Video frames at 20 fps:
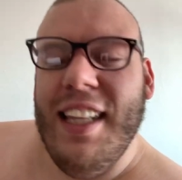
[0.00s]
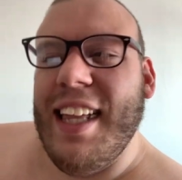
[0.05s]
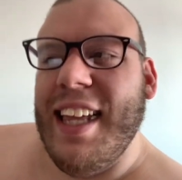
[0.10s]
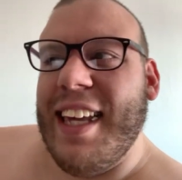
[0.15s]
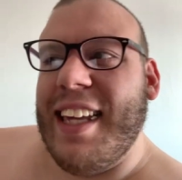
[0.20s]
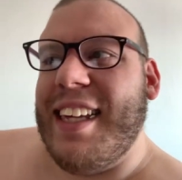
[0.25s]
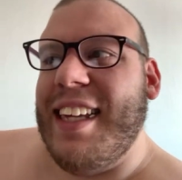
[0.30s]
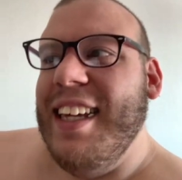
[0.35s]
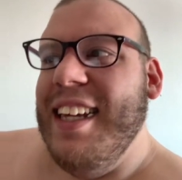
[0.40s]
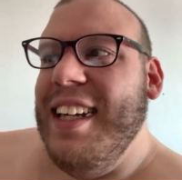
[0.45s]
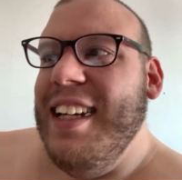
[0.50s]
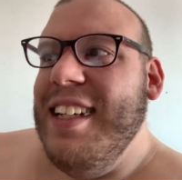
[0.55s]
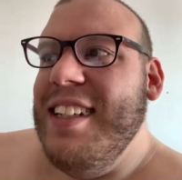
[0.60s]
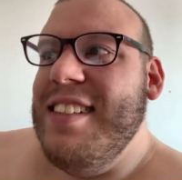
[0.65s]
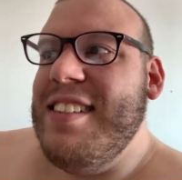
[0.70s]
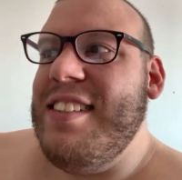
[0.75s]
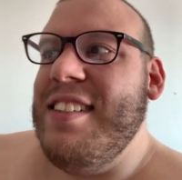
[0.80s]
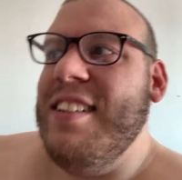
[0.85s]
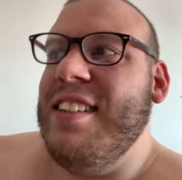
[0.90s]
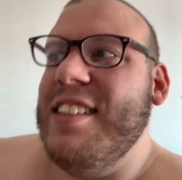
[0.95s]
Like,
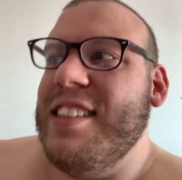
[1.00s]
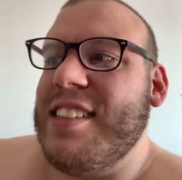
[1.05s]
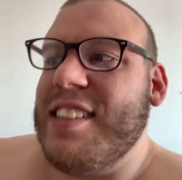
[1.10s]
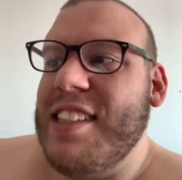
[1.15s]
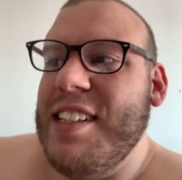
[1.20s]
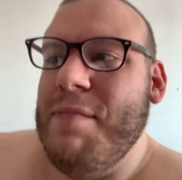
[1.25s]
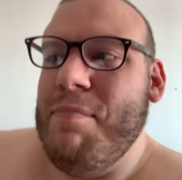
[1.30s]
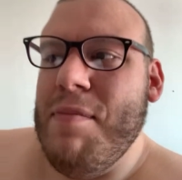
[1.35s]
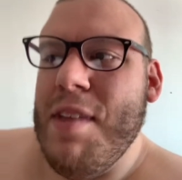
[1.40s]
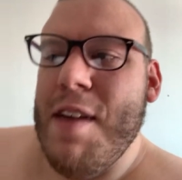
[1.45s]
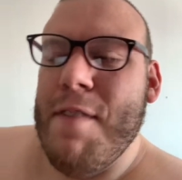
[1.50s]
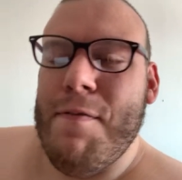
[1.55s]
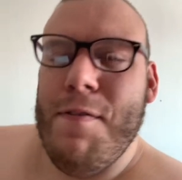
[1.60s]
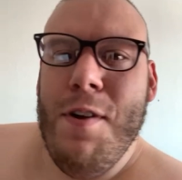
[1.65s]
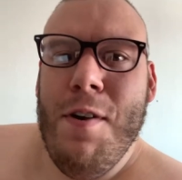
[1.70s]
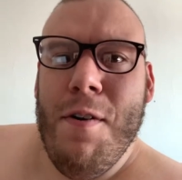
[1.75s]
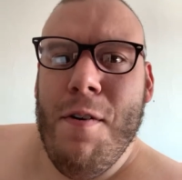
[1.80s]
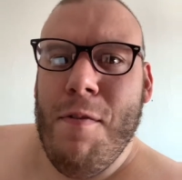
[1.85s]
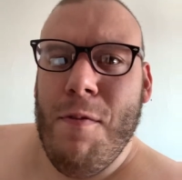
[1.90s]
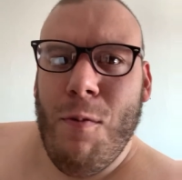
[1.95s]
seriously, if
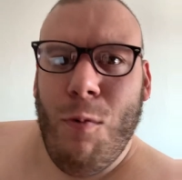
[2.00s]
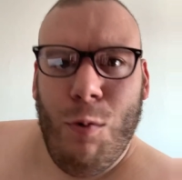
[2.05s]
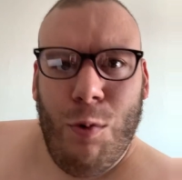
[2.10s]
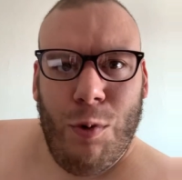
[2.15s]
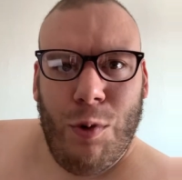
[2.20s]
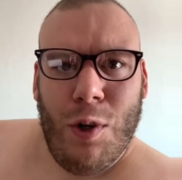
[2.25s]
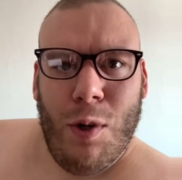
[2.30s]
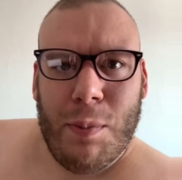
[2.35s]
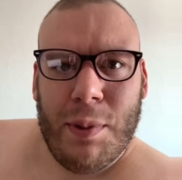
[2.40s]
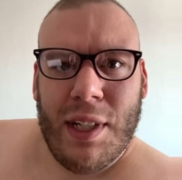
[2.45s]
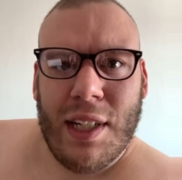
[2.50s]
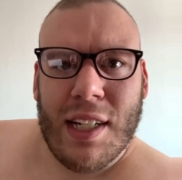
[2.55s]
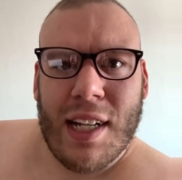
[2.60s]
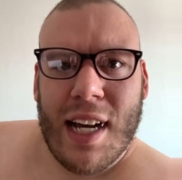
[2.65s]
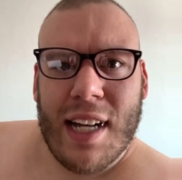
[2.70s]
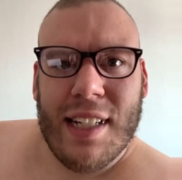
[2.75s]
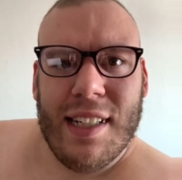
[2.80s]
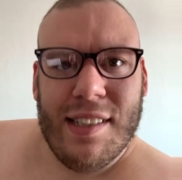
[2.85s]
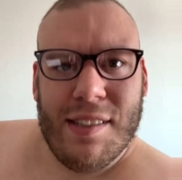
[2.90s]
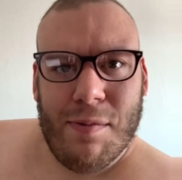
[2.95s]
you grew up in the
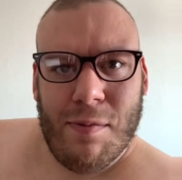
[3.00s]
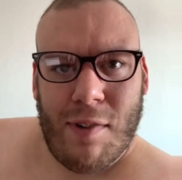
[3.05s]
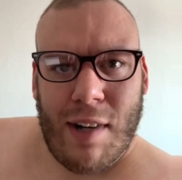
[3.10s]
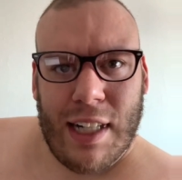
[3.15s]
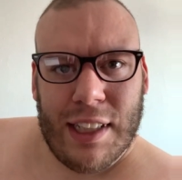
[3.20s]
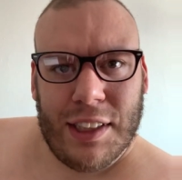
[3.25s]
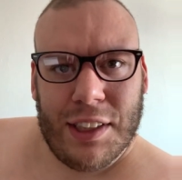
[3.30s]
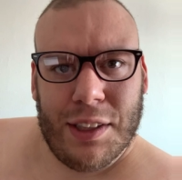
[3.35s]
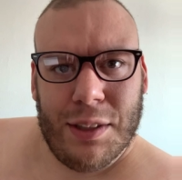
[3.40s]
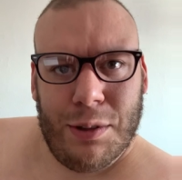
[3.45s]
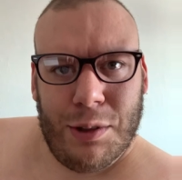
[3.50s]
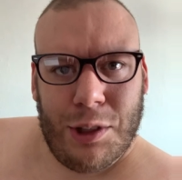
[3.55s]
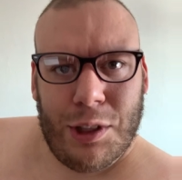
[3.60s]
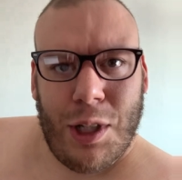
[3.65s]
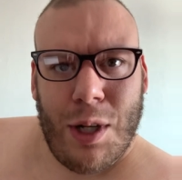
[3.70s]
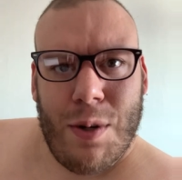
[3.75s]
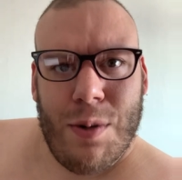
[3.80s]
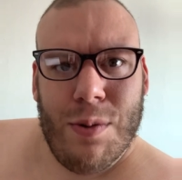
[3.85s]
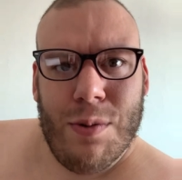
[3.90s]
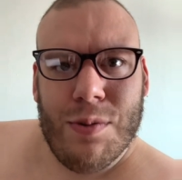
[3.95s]
90s and watched those
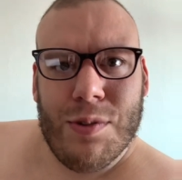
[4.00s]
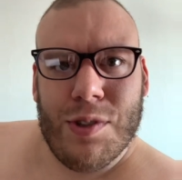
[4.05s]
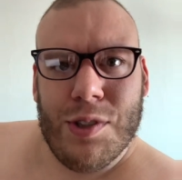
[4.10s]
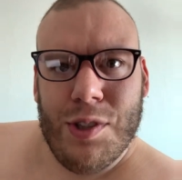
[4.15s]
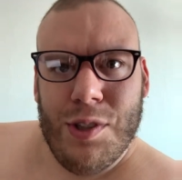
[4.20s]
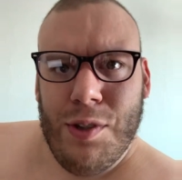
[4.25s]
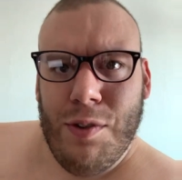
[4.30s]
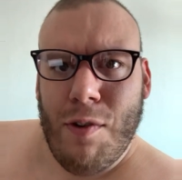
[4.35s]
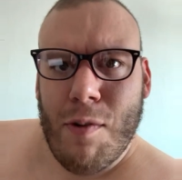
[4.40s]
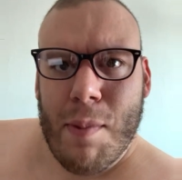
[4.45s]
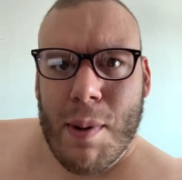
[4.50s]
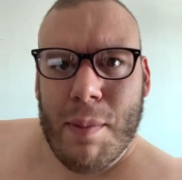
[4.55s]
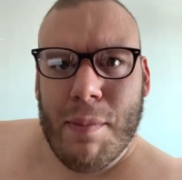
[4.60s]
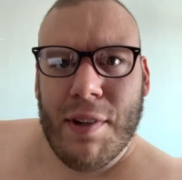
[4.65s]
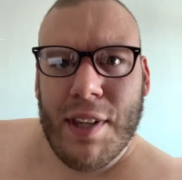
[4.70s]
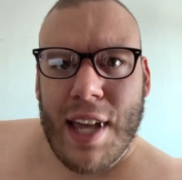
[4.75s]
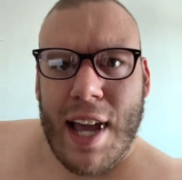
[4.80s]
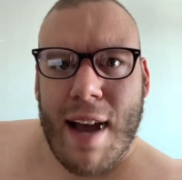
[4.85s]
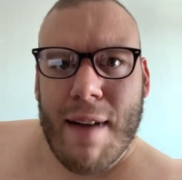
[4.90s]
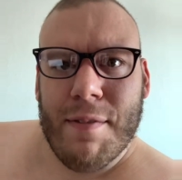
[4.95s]
shows, you remember
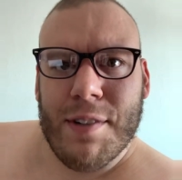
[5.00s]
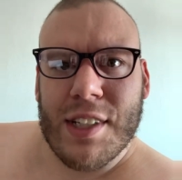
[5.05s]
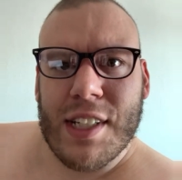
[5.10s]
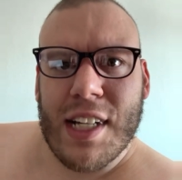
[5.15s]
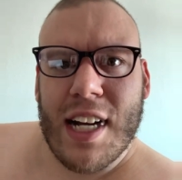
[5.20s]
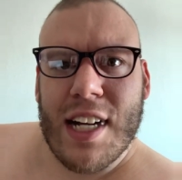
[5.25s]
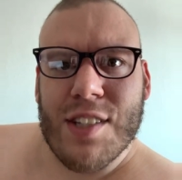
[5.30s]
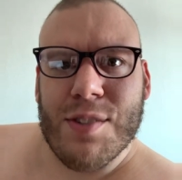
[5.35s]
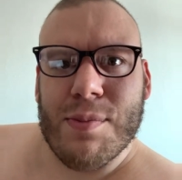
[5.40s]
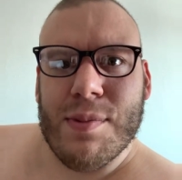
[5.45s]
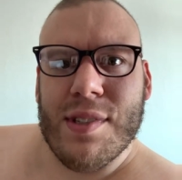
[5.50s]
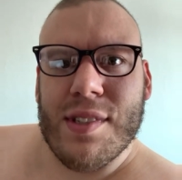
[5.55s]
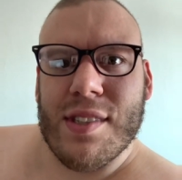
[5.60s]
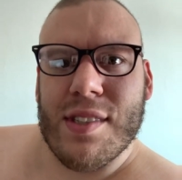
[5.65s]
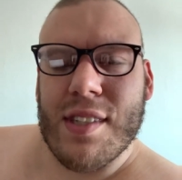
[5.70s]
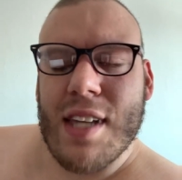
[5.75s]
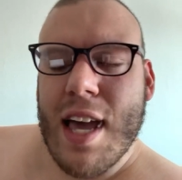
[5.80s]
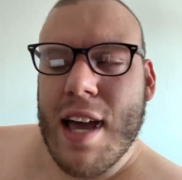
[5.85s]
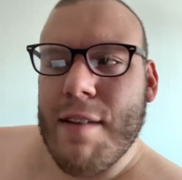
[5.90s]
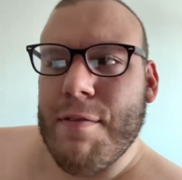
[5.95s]
the
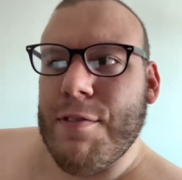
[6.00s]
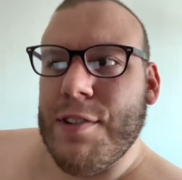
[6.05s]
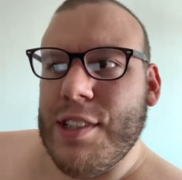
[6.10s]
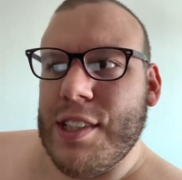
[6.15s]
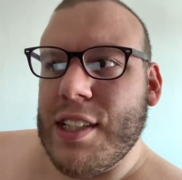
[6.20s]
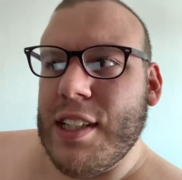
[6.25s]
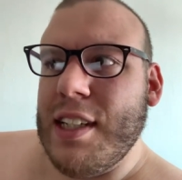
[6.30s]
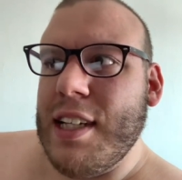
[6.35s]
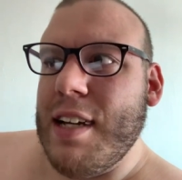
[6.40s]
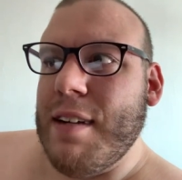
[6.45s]
advertisements every time.